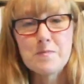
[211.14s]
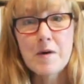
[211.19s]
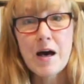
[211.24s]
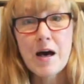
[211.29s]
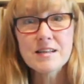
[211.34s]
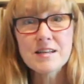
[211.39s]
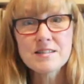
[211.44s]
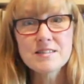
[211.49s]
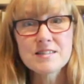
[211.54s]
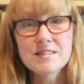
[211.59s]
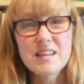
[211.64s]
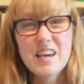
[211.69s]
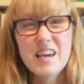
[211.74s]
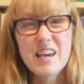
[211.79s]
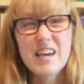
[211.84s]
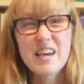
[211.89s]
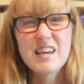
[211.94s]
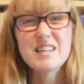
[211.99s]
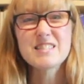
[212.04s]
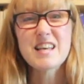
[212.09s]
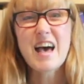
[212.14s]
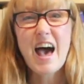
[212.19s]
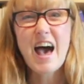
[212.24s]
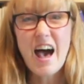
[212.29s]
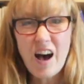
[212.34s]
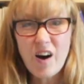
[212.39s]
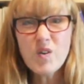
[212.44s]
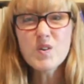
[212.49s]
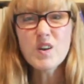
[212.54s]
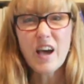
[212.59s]
bus is
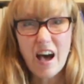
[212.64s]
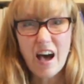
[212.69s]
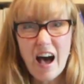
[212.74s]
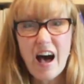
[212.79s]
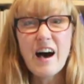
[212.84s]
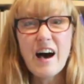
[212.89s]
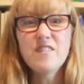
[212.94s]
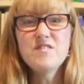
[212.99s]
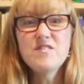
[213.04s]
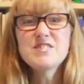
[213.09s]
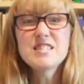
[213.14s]
out of